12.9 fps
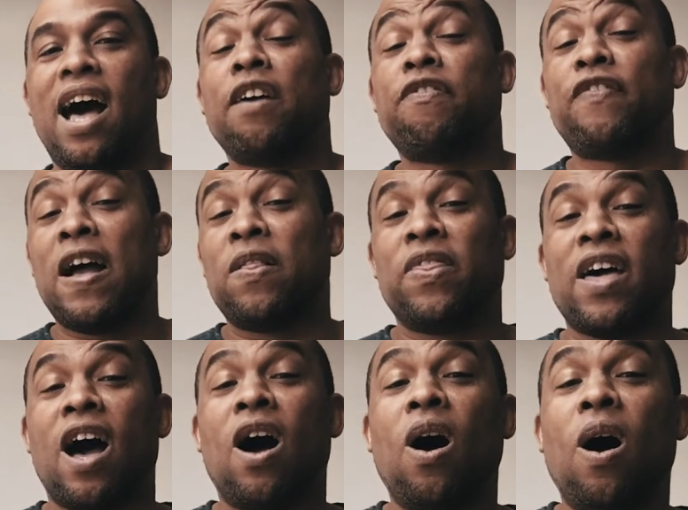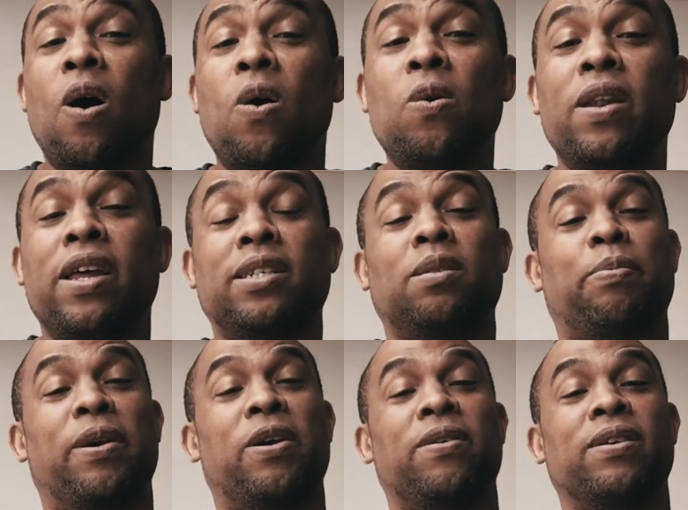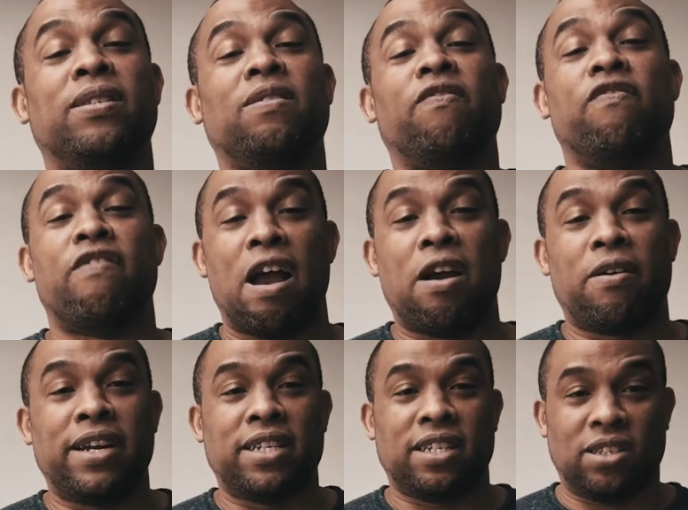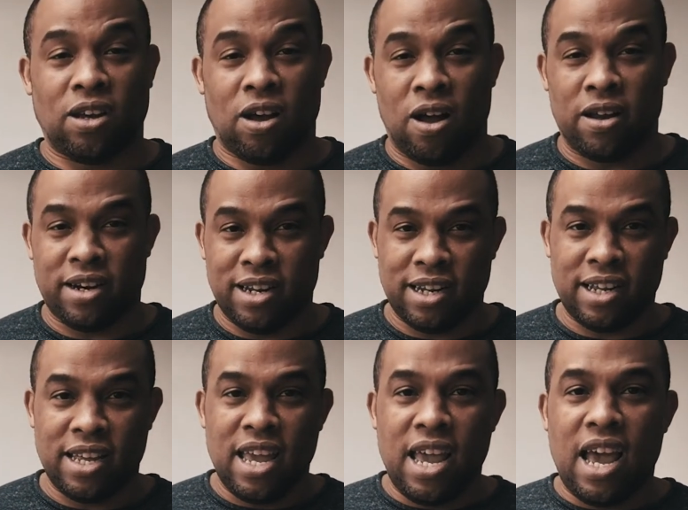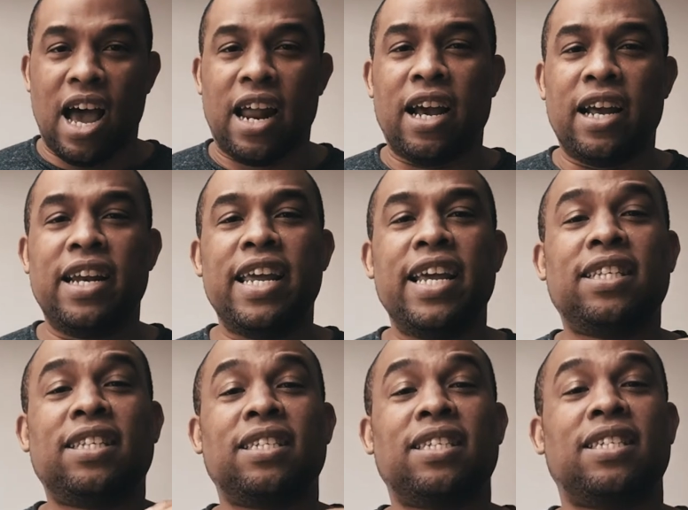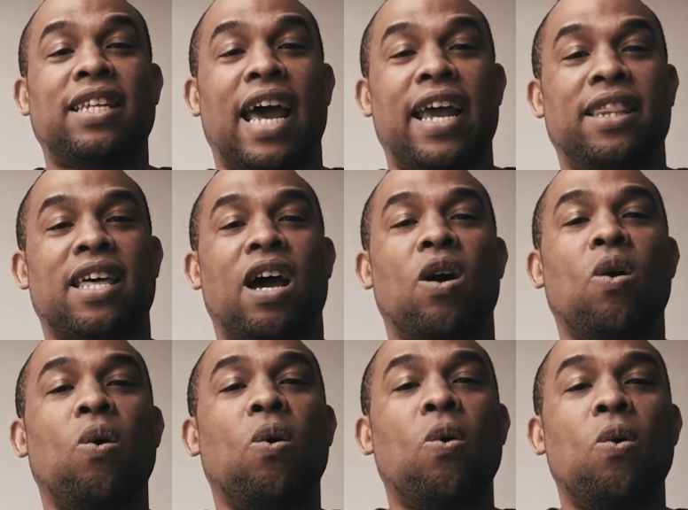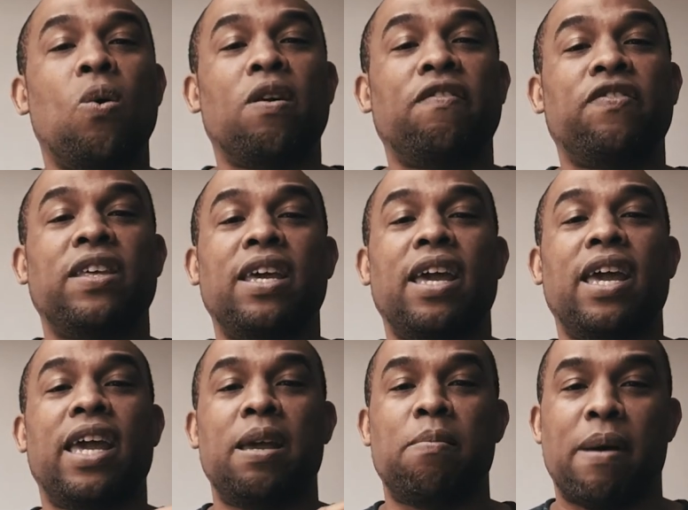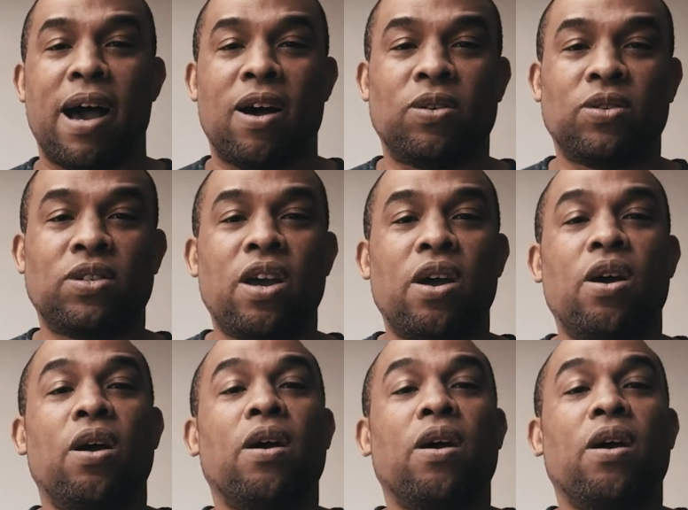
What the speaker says: I found the whole experience very disheartening, and I need to state that all of the emails